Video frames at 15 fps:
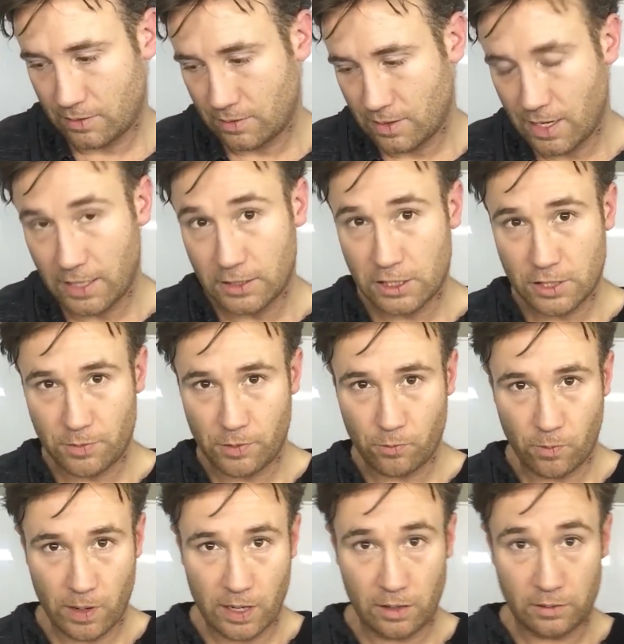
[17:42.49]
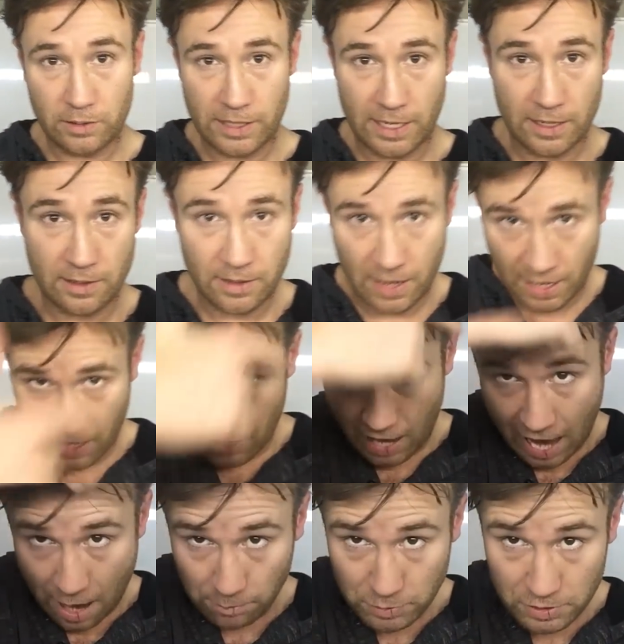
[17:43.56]
needs to be well hidden and
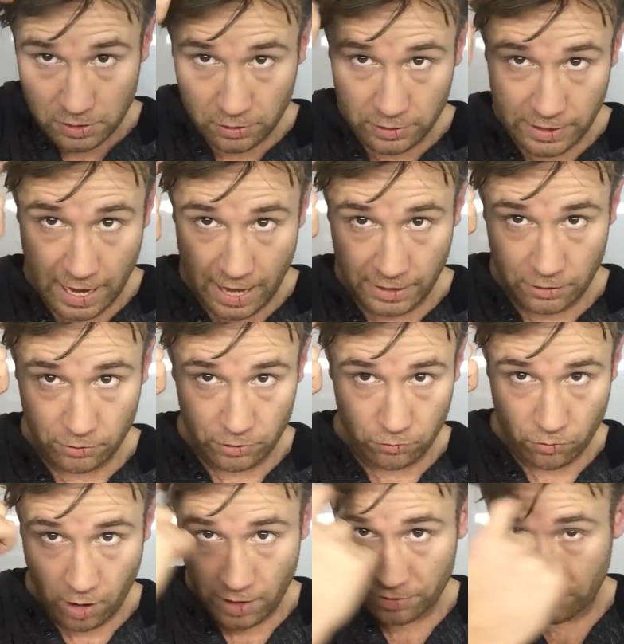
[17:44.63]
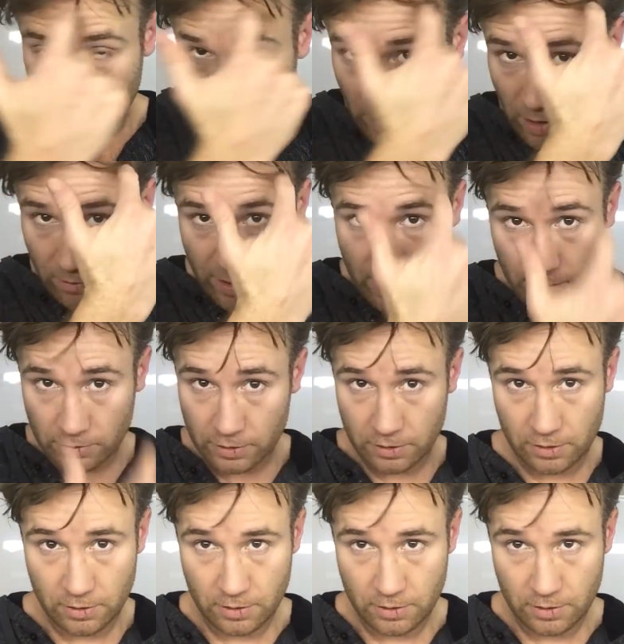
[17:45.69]
absolutely accurate right the way around.